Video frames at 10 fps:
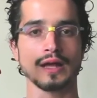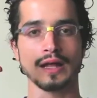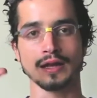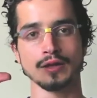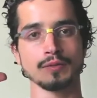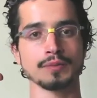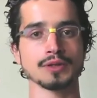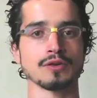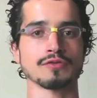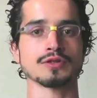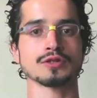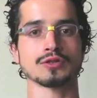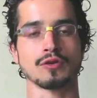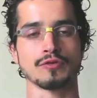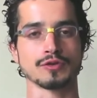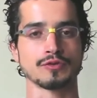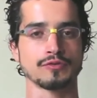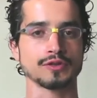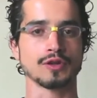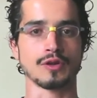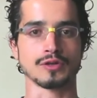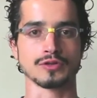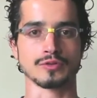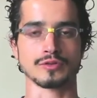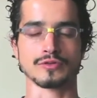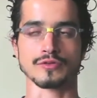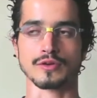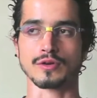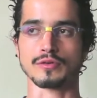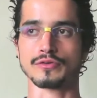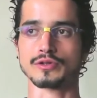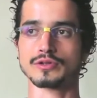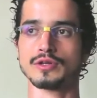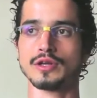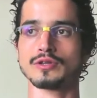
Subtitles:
a little bit of discomfort, physiological discomfort,